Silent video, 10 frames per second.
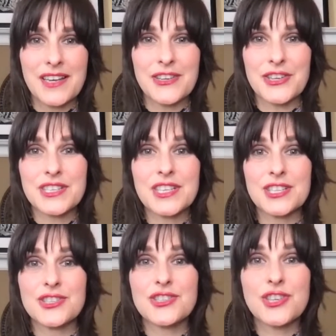You're going to
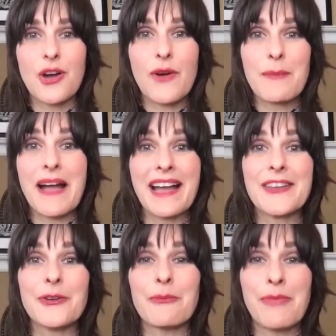show up at
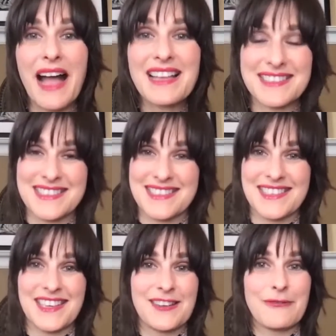your best
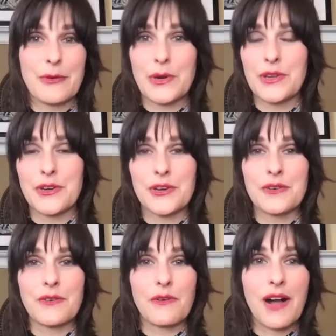for
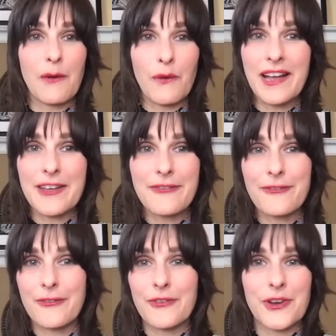your
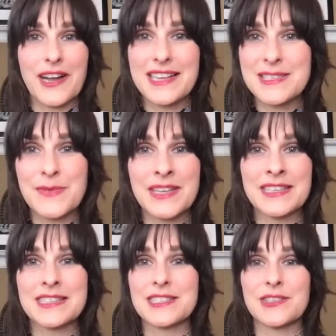wife, your
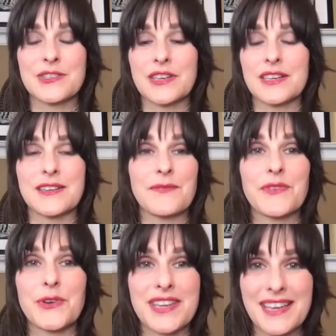husband,
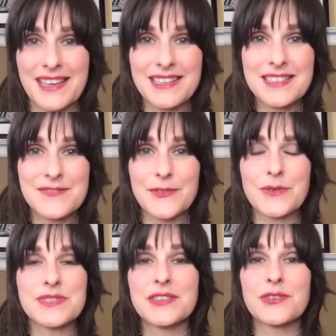your kids, for
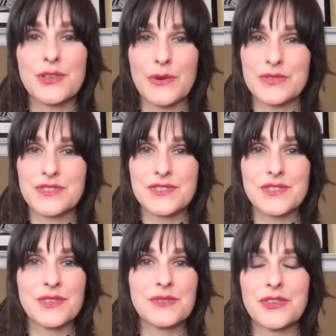those that are closest
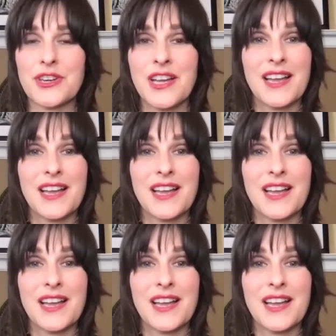to you.